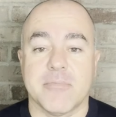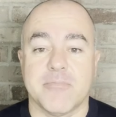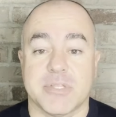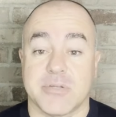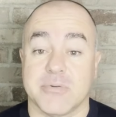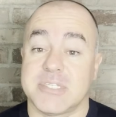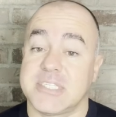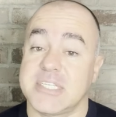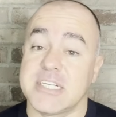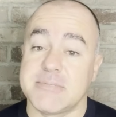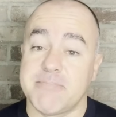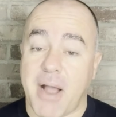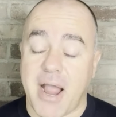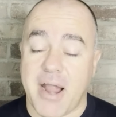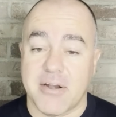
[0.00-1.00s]
But those six
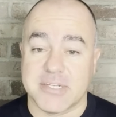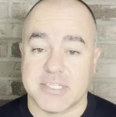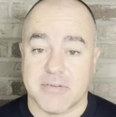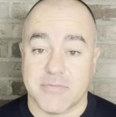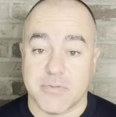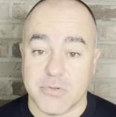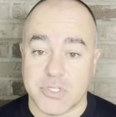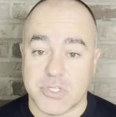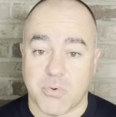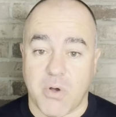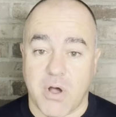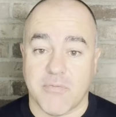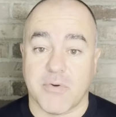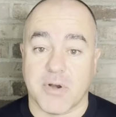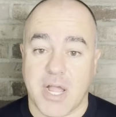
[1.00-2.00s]
buyers of those
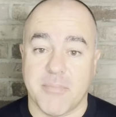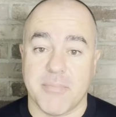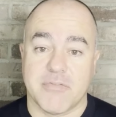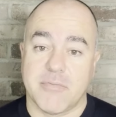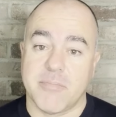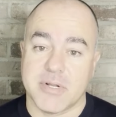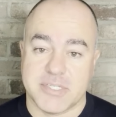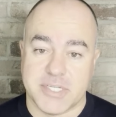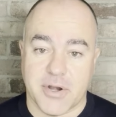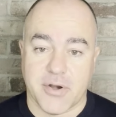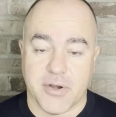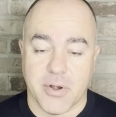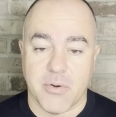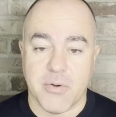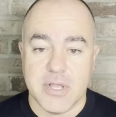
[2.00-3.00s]
12 were coming from
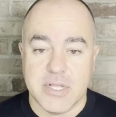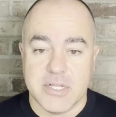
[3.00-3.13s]
Ontario.